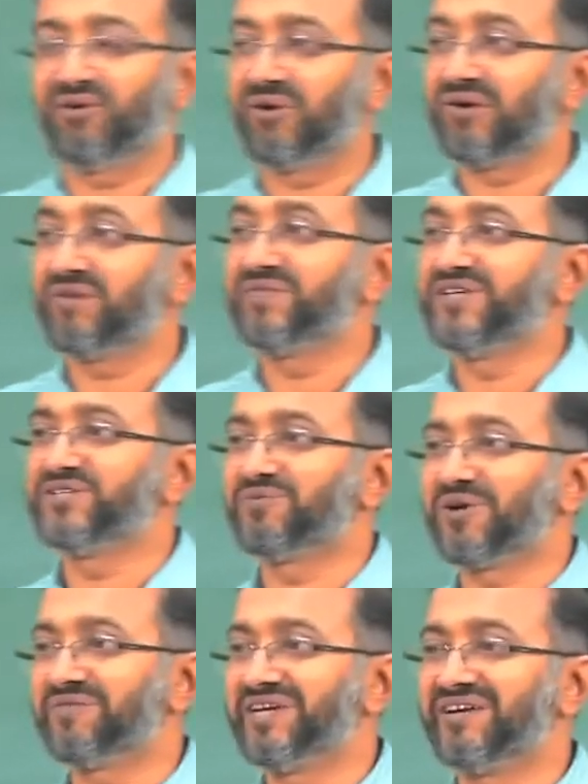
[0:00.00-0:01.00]
all of these
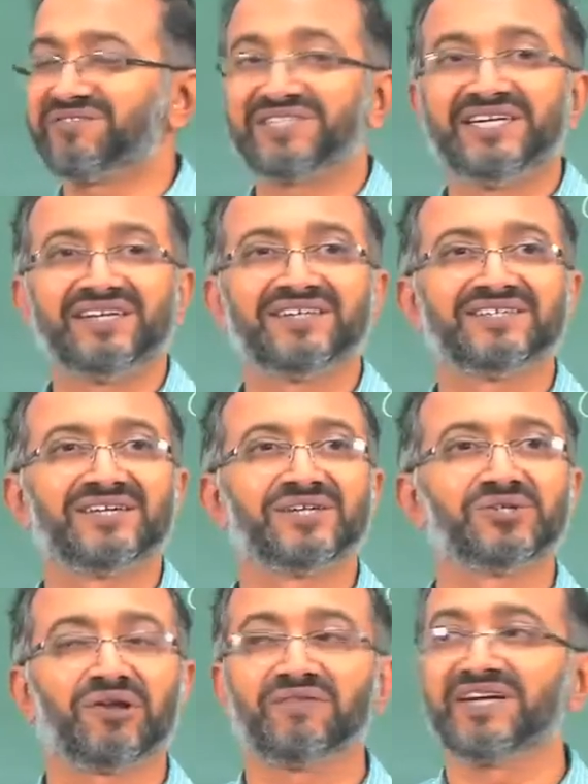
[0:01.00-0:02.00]
what we have seen is there
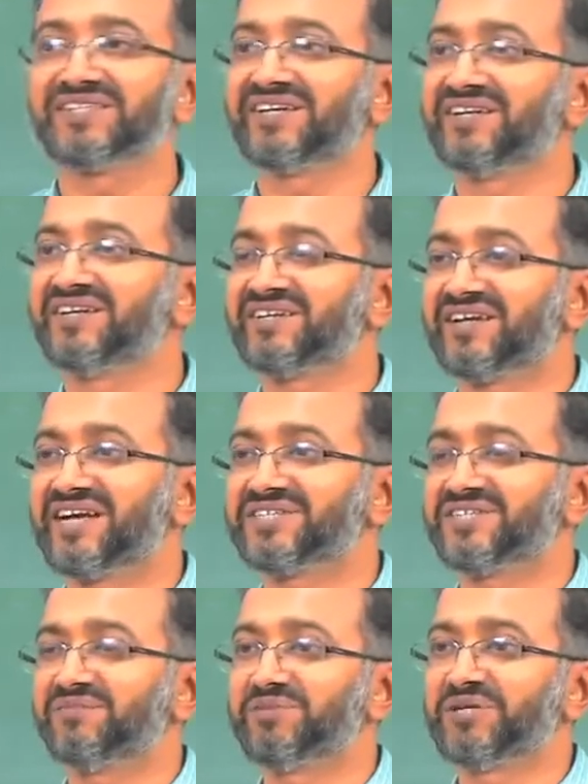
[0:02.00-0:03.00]
is always an
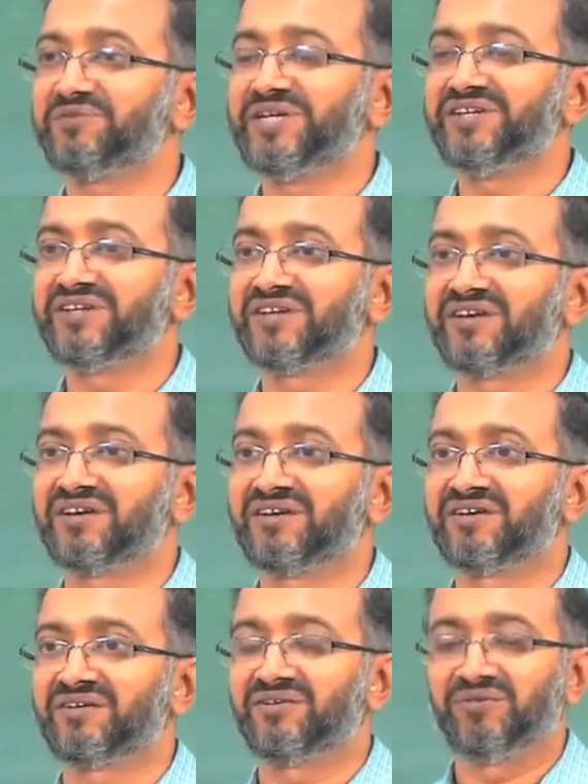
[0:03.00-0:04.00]
interaction between
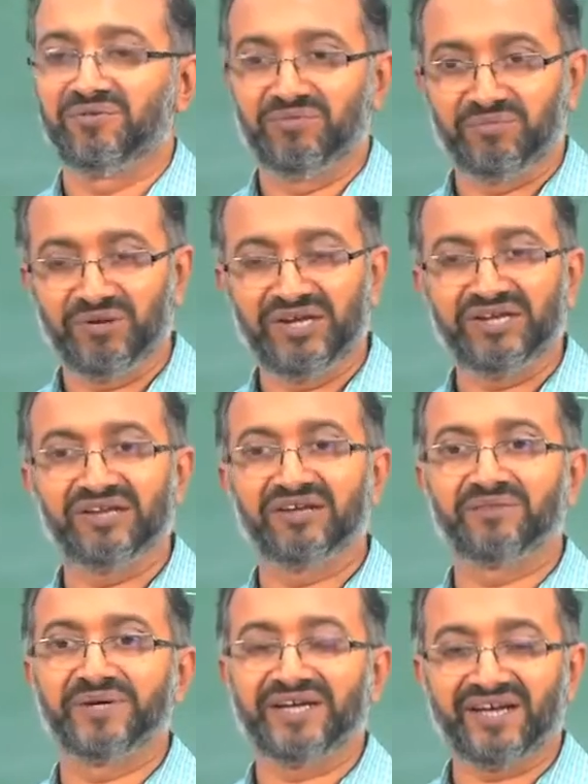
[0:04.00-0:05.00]
molecular
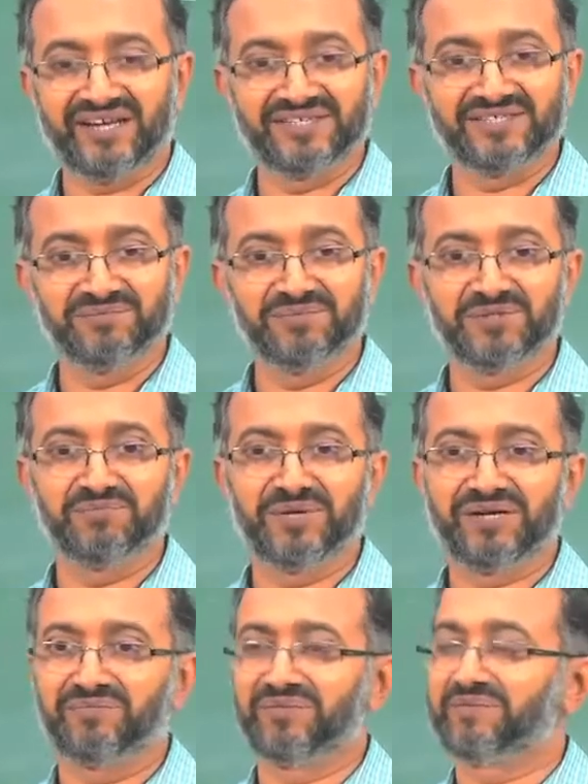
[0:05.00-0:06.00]
mechanisms,
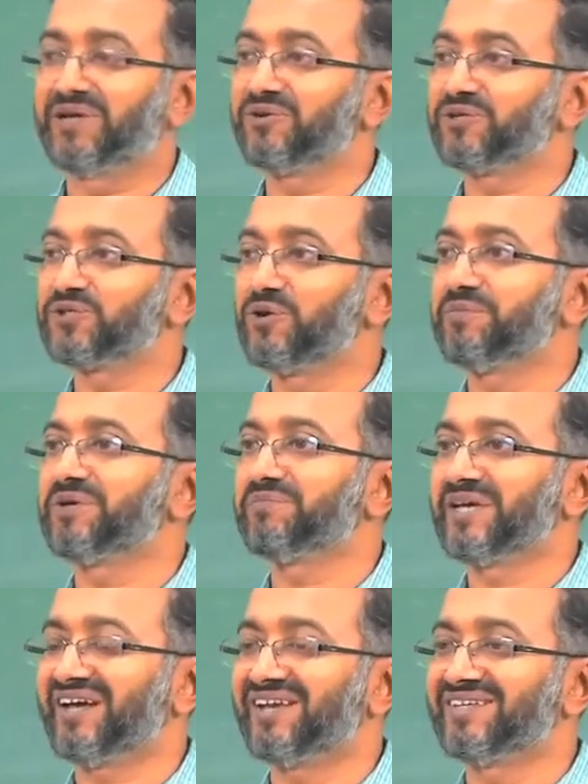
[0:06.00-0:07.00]
microscopic
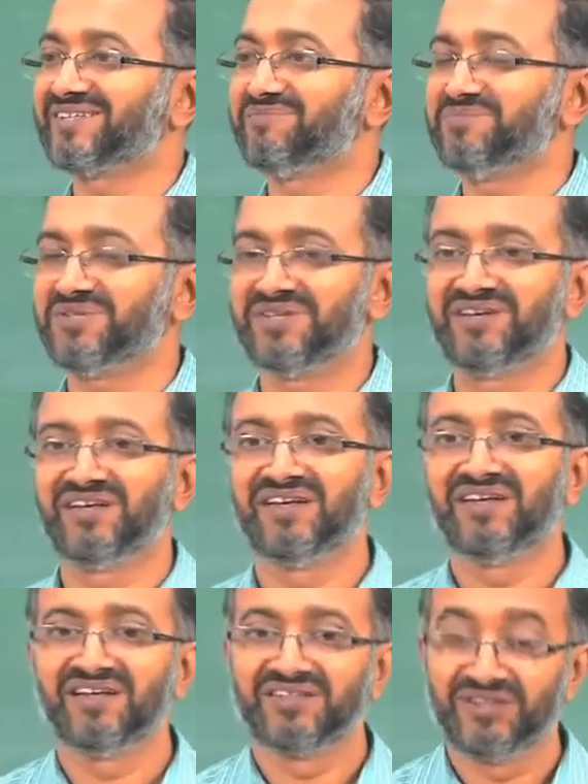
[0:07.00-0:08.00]
mechanisms,
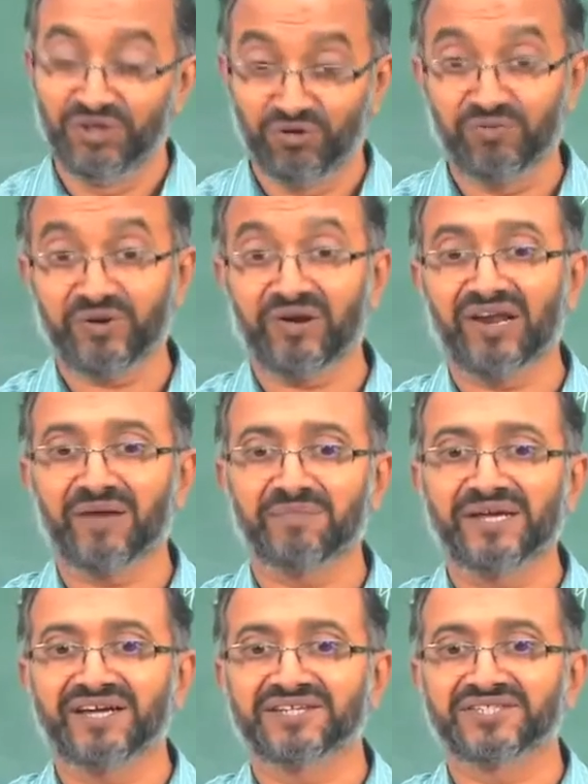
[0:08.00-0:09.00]
the overall
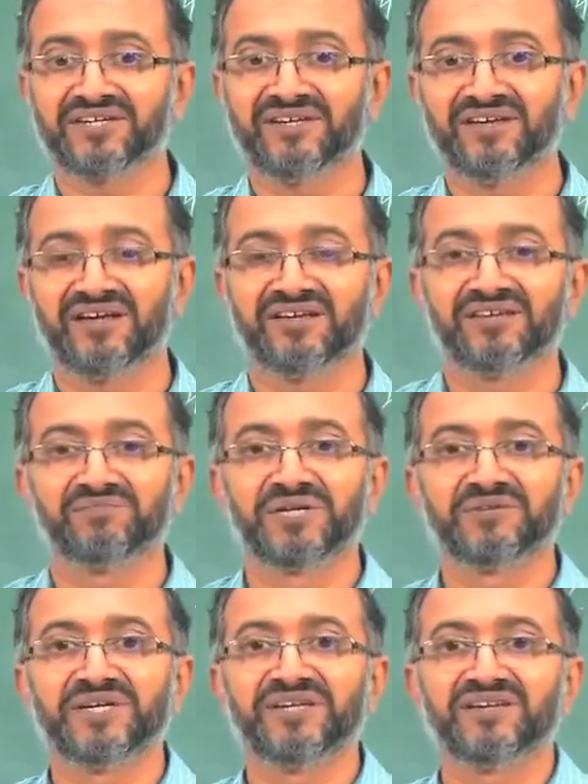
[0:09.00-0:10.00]
application, and in
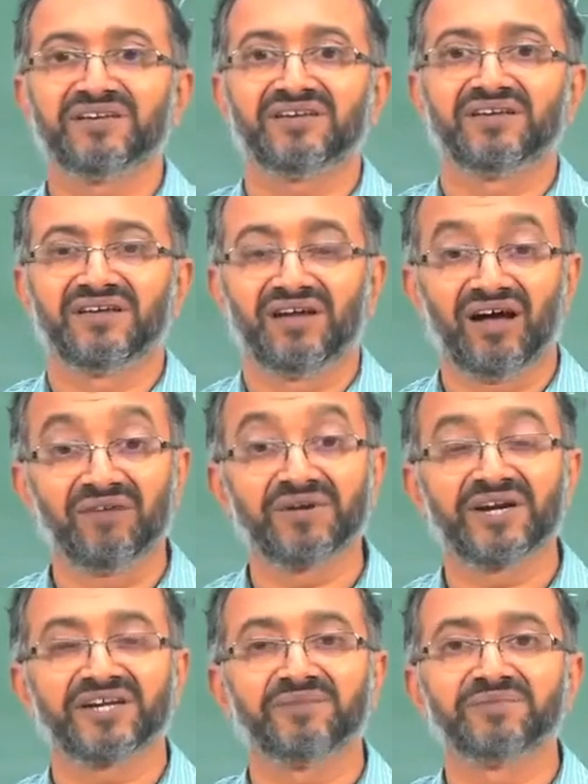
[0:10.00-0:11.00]
between our
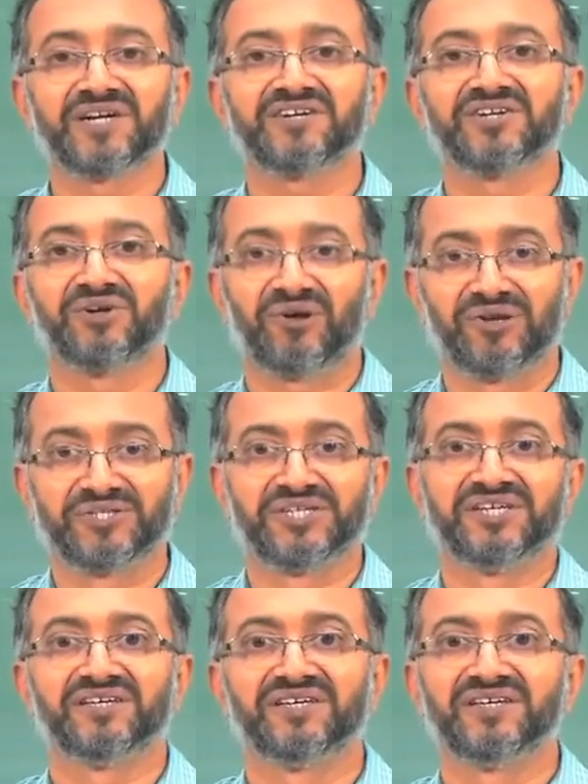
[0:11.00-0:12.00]
attempt at
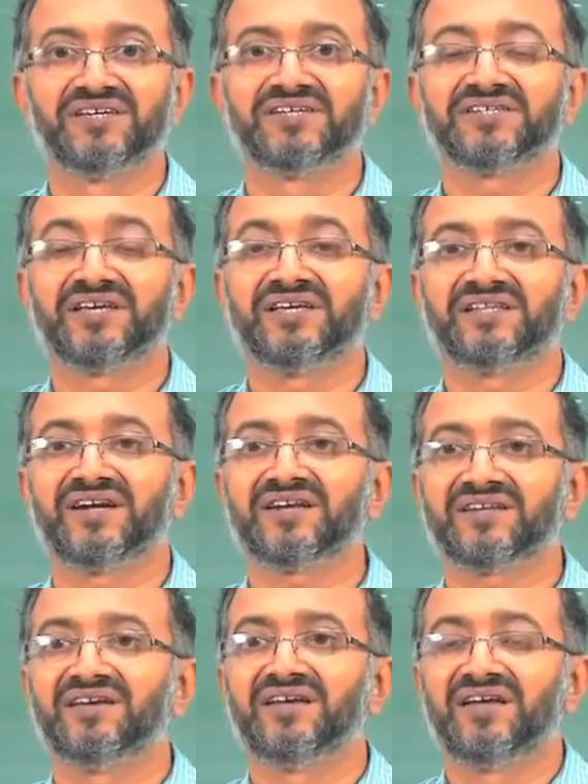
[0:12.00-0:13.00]
rheology, saying
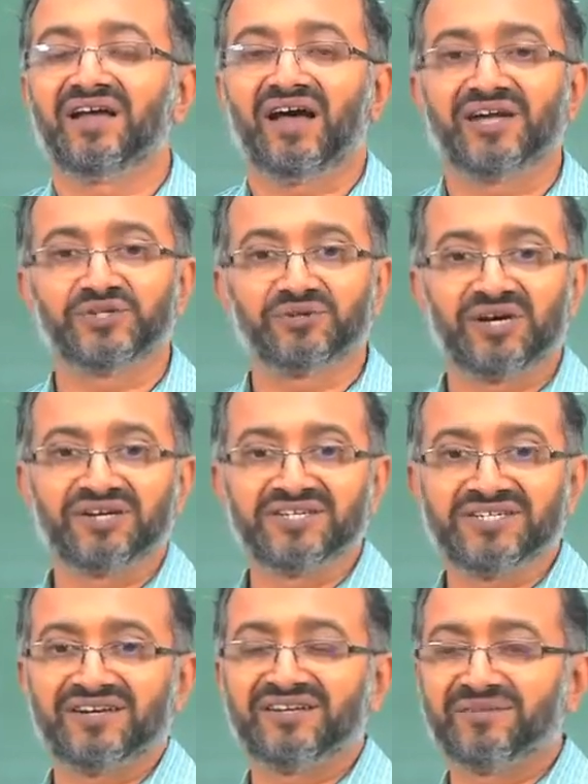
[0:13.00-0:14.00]
that I should
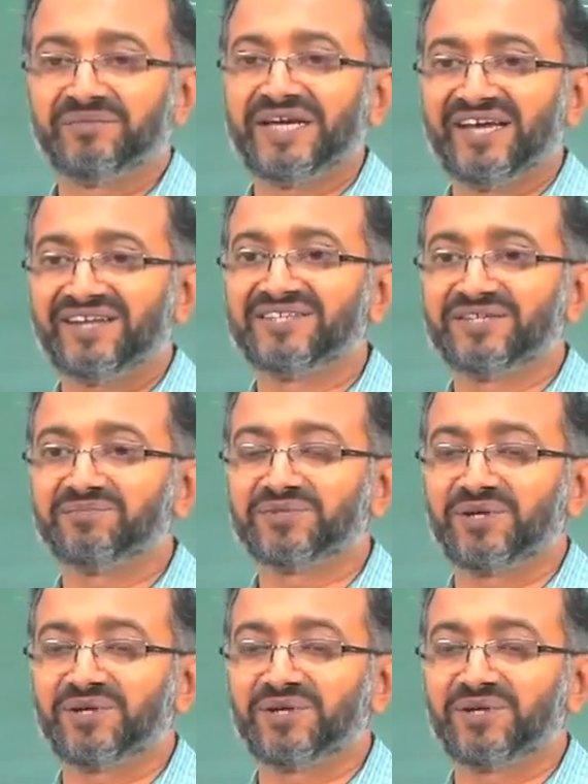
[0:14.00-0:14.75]
understand the mechanisms